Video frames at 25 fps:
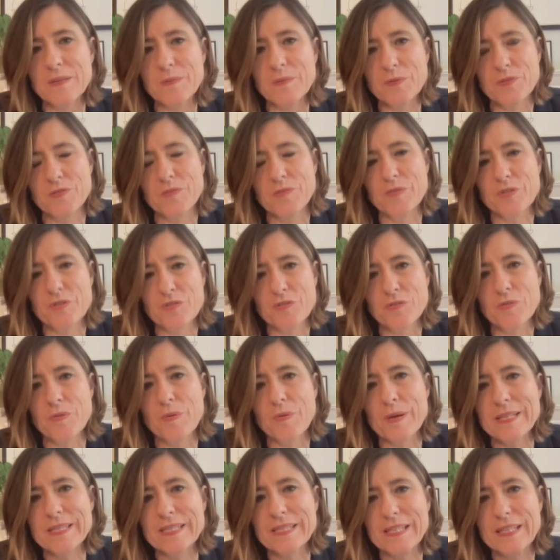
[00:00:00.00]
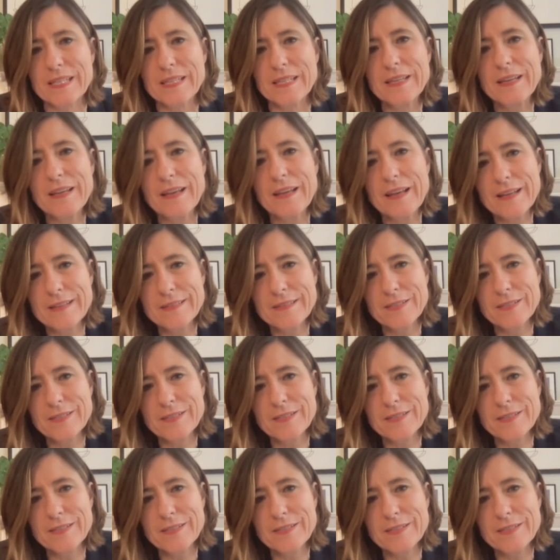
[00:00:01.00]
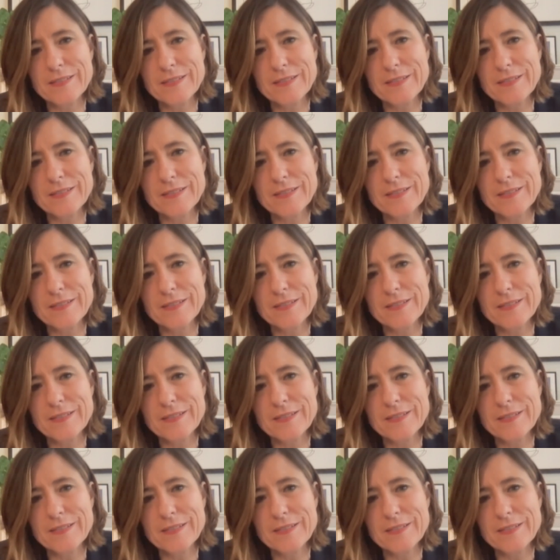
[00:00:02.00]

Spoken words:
and I want to make sure Kwasi has a chance